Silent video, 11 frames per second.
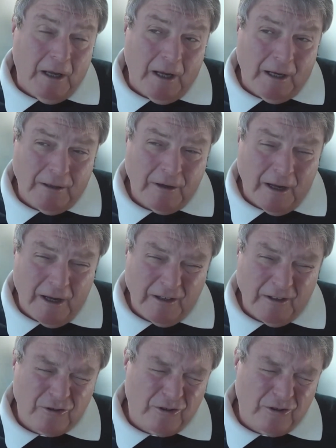
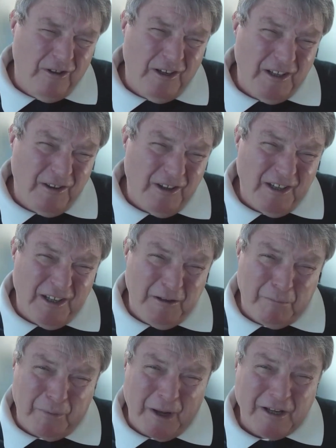and truly
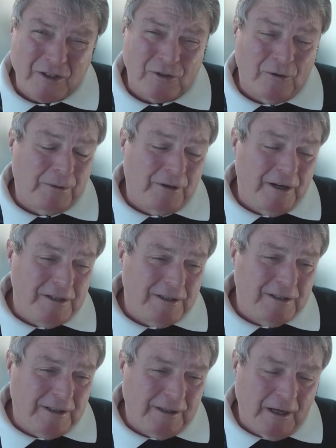the best
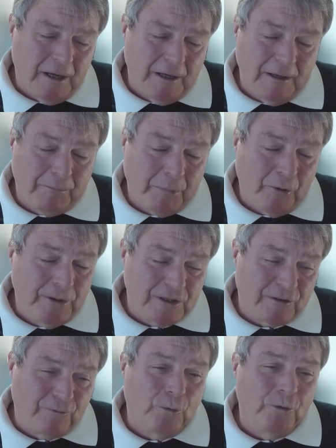operating
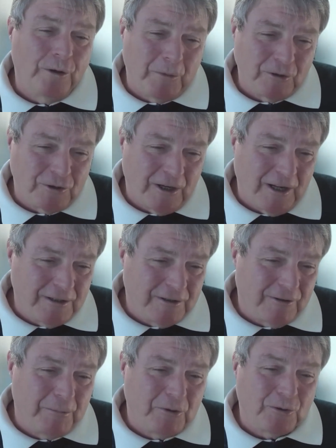points for the
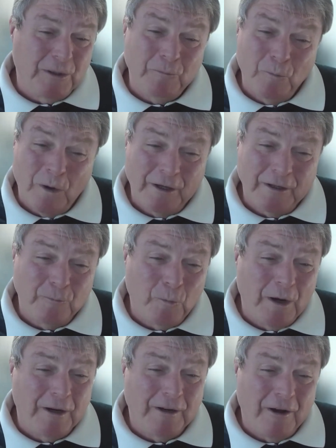modulator are between 1 and
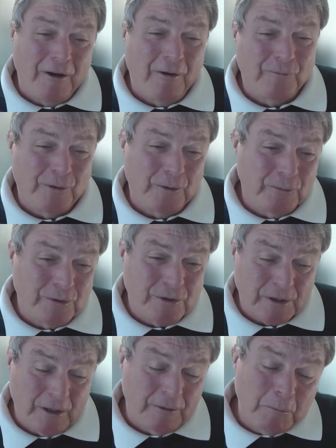1.5 volts.
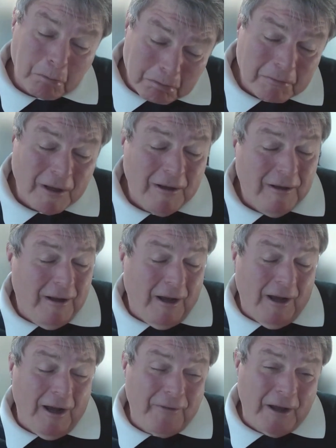So
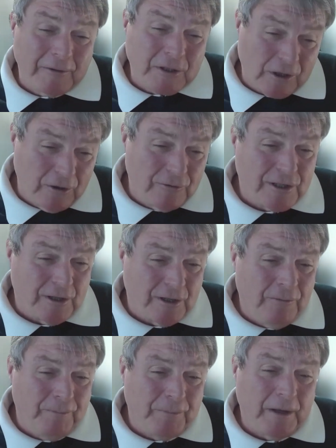that's a good
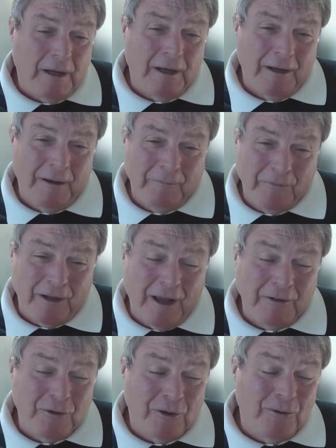result.
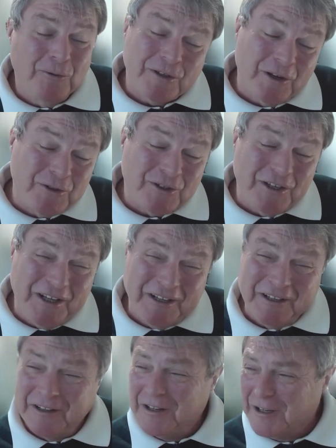And you'll also see
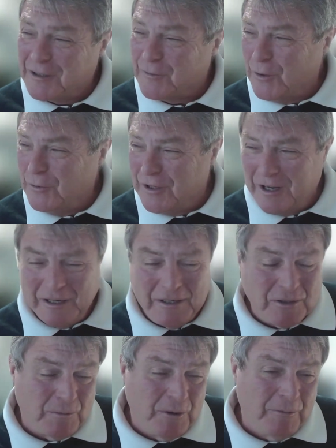in the next few
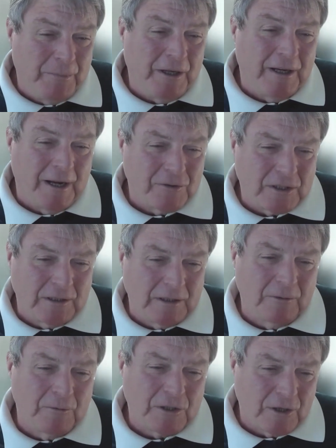days, we'll be announcing
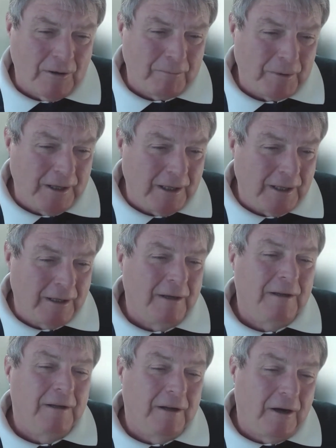that we're sampling
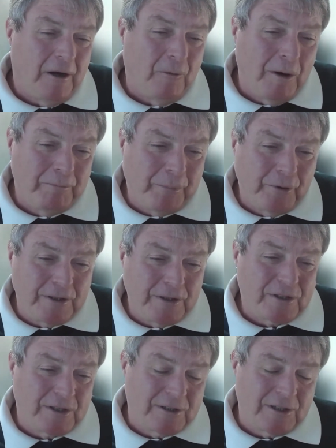our
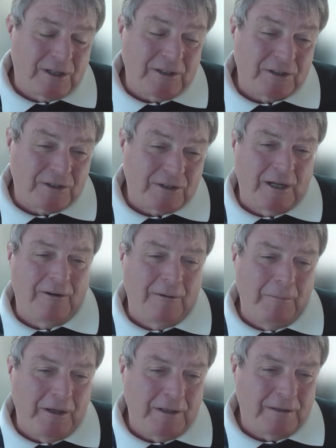1.6
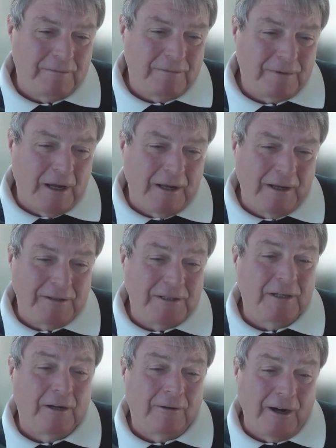terabit
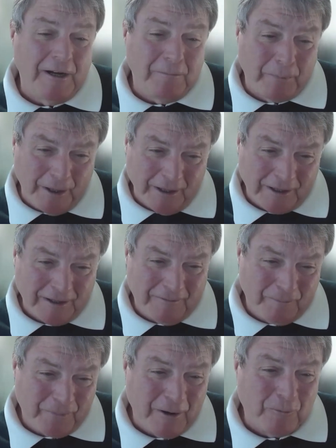DR8 PIC.
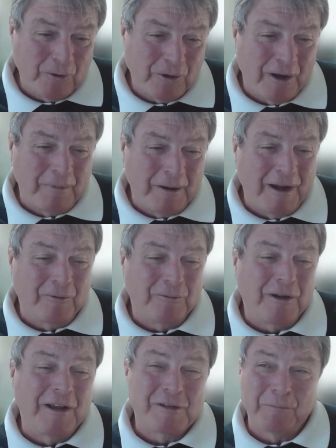That will come out
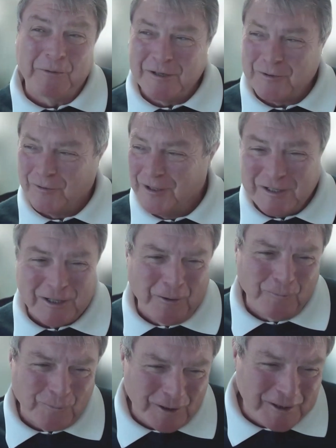as a press release,
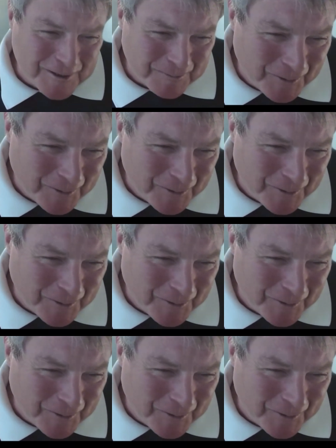hopefully